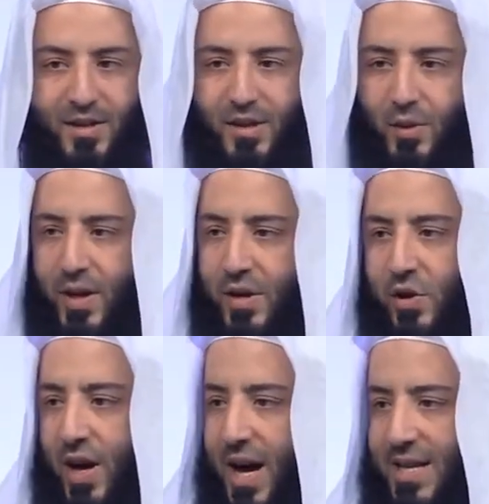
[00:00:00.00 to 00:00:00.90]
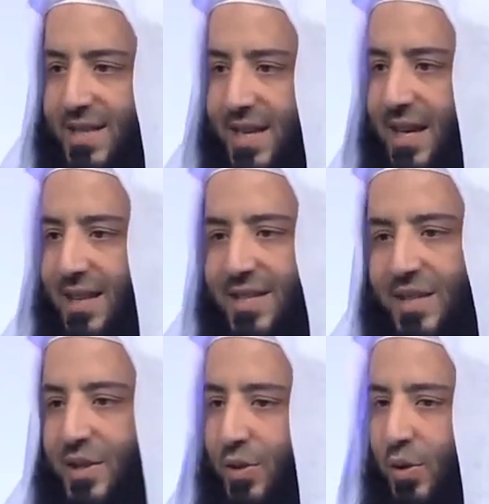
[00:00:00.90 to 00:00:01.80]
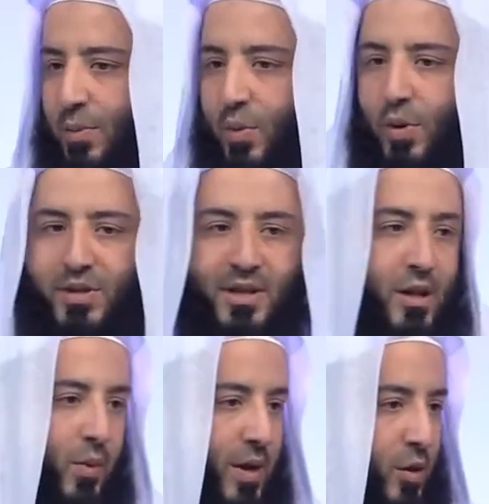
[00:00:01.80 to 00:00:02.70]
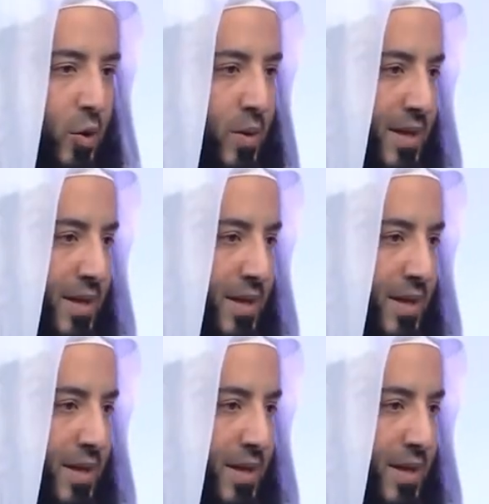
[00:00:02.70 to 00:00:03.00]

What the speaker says: The one you're asking doesn't know more than the one who was